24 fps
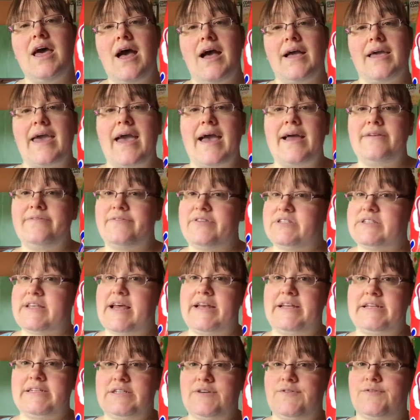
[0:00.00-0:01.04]
Again, if there's
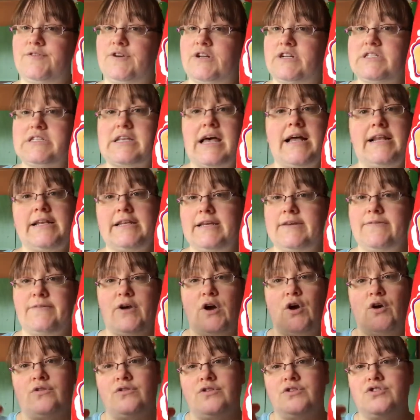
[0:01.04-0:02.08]
any difference, I'll leave
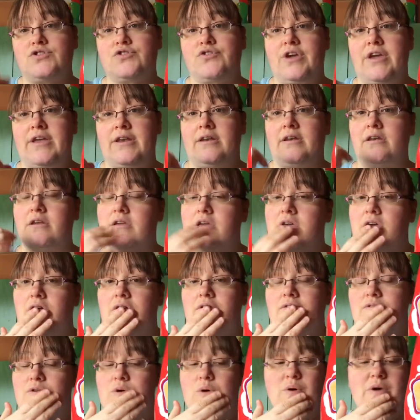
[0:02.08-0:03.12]
it on the screen here
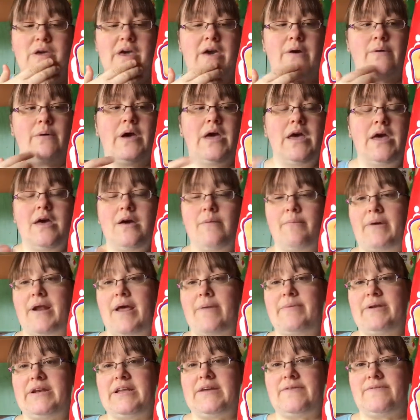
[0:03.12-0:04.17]
for you, but I
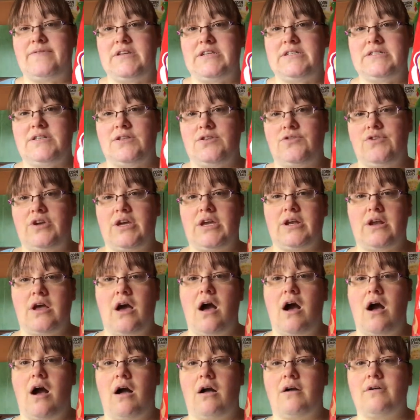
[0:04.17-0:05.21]
believe these are
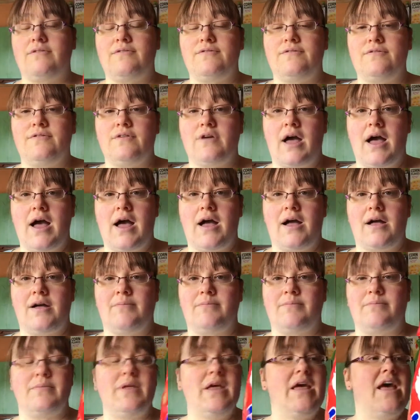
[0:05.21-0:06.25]
3.5,
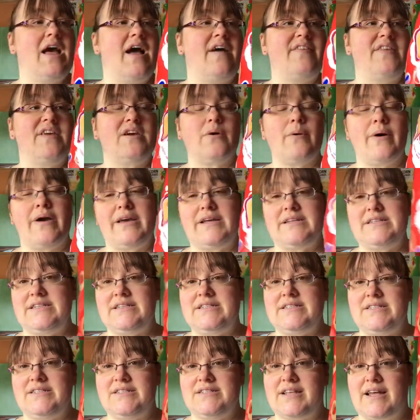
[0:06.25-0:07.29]
and they're quite a
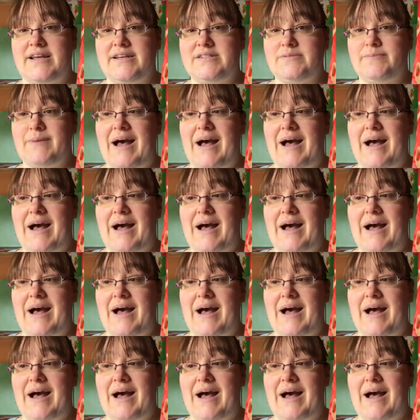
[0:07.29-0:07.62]
decent sized